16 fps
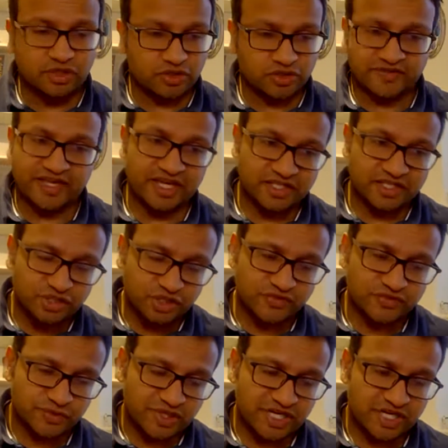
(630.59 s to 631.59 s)
A lot of the
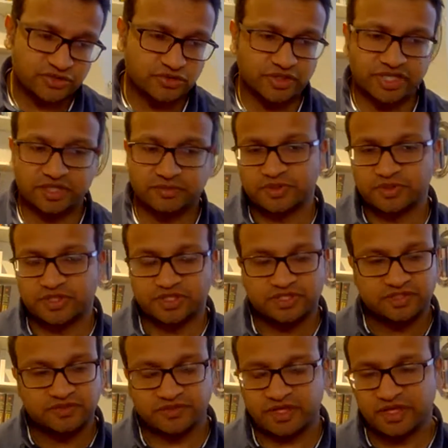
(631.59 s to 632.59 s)
handovers were electronic
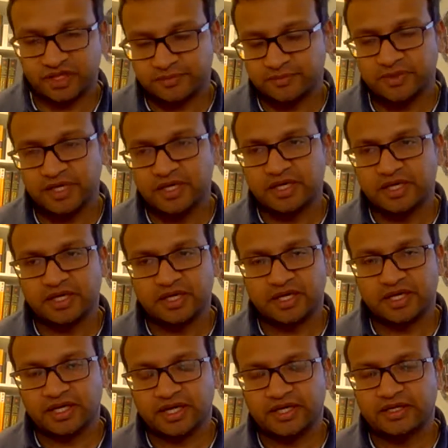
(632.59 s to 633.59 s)
because of, and
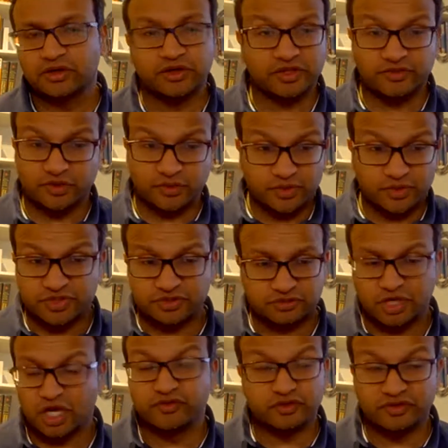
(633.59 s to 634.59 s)
a lot of it was
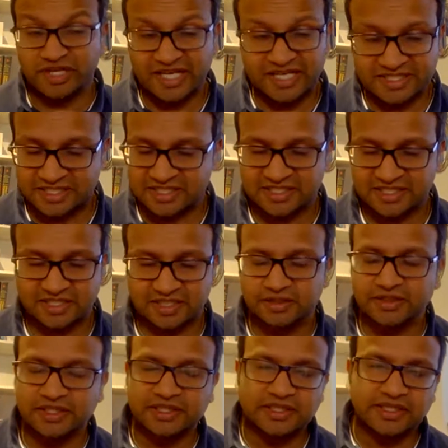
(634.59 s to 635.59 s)
COVID related. So